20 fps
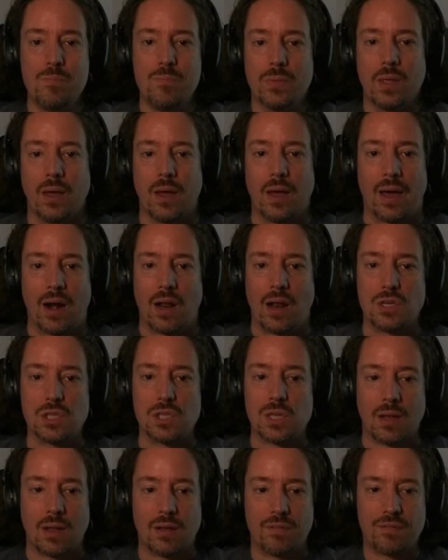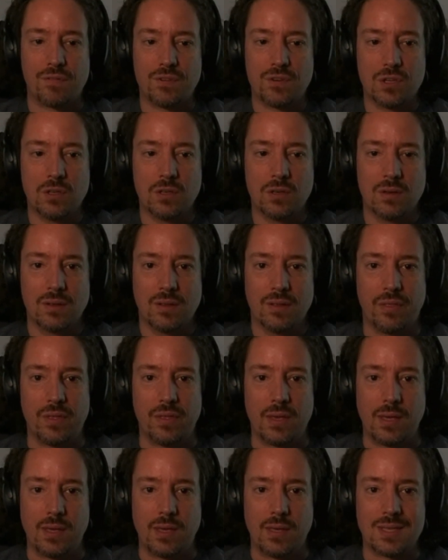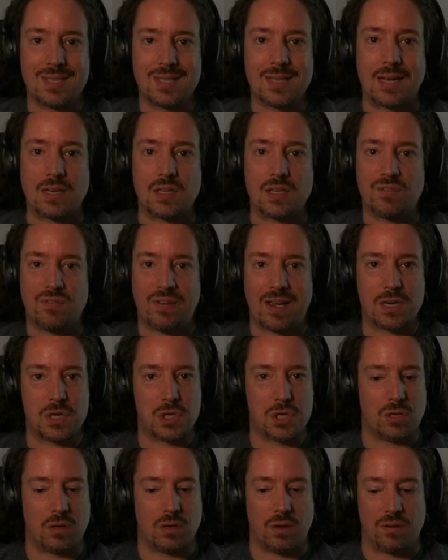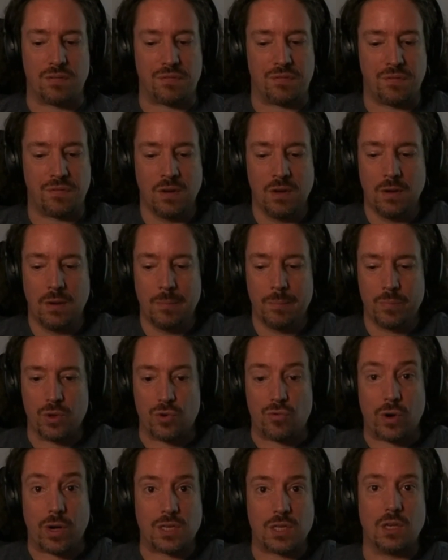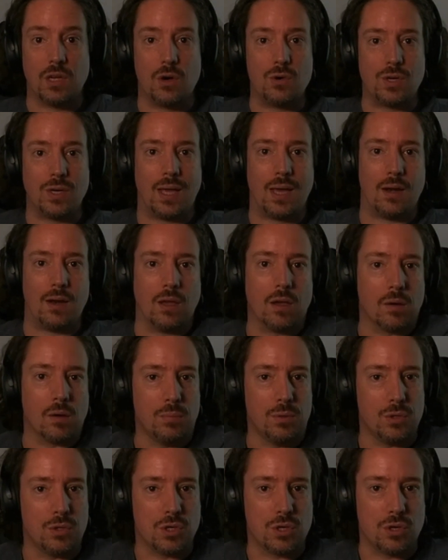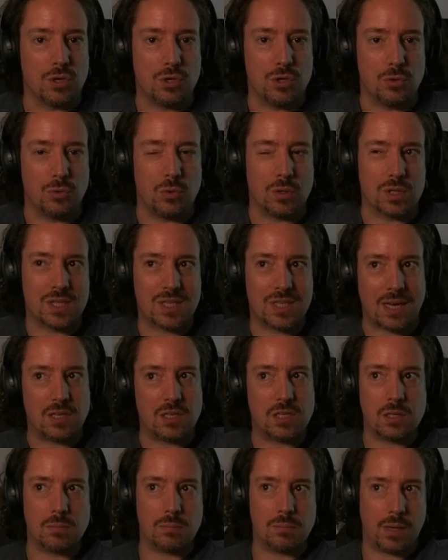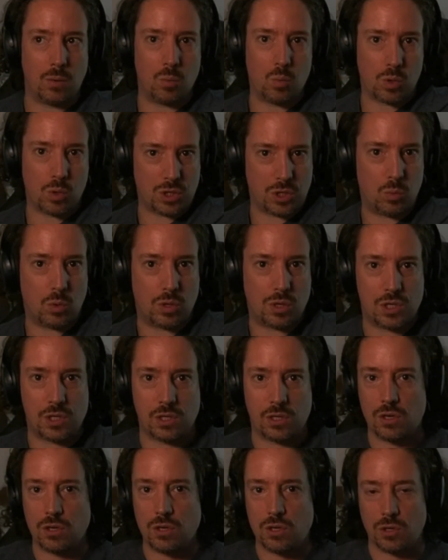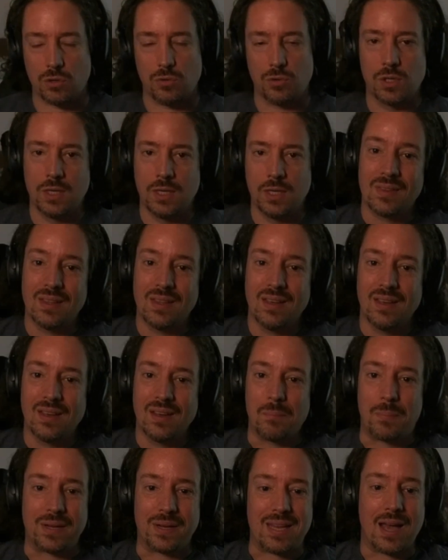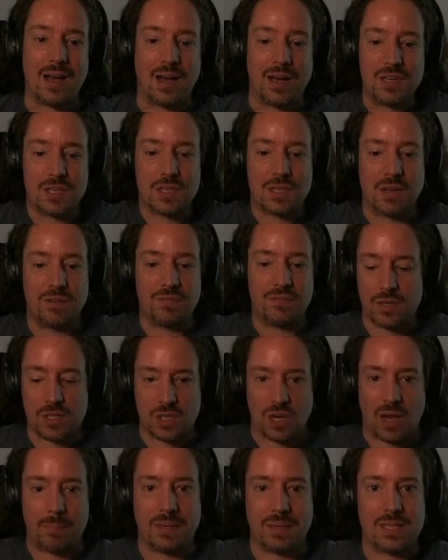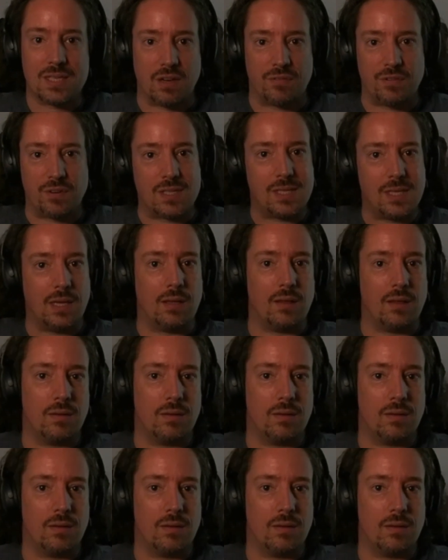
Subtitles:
And I just loved the satisfaction of writing code and getting a computer to do ostensibly what you wanted it to do. But yeah, I just loved typing stuff and seeing